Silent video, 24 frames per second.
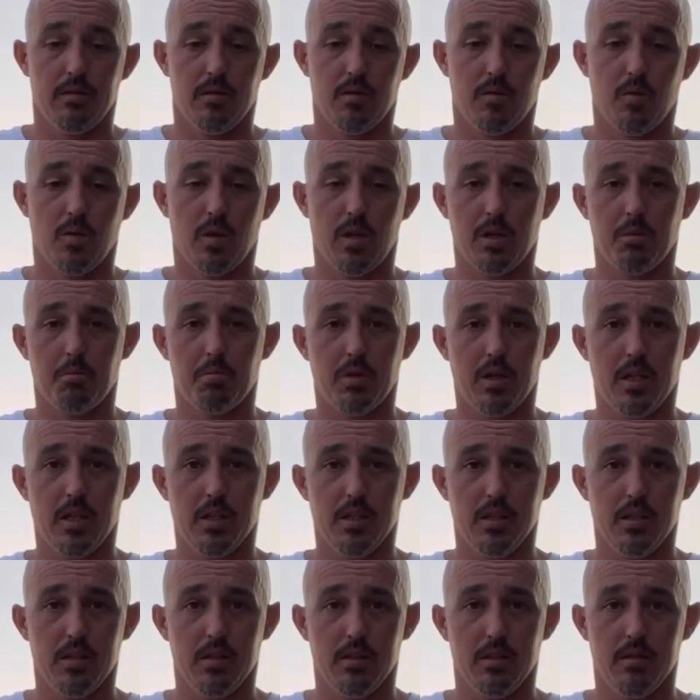working pretty
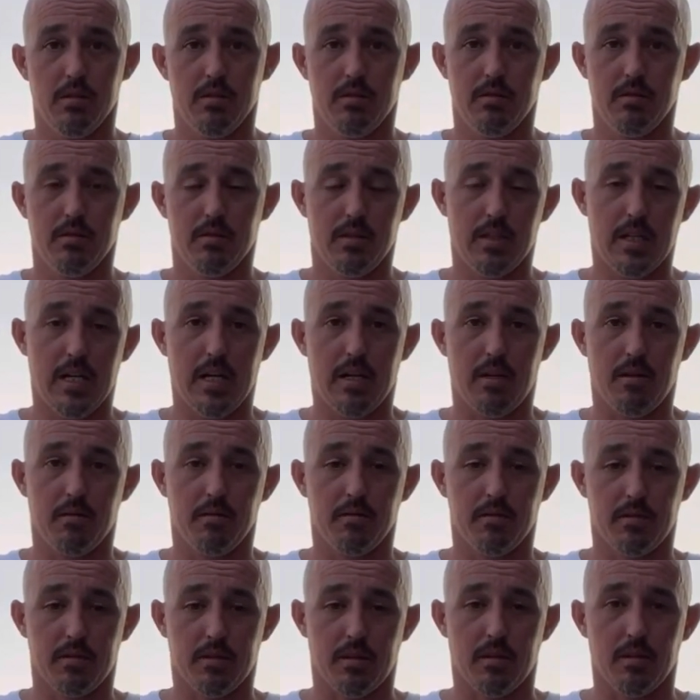good now.
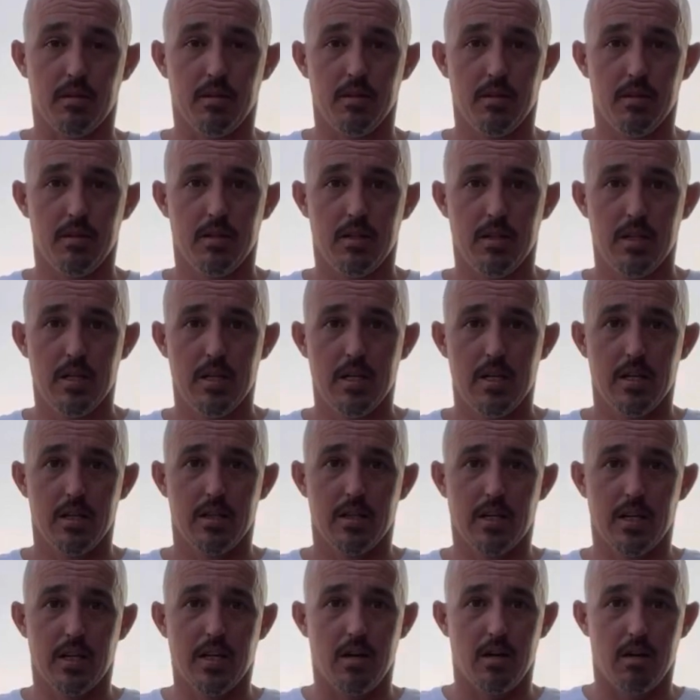So
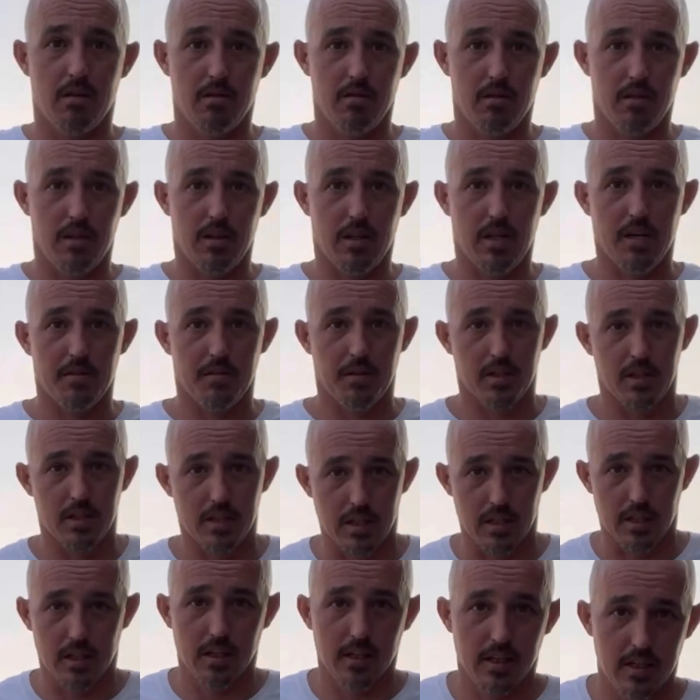thank y'all. Y'all have a good day.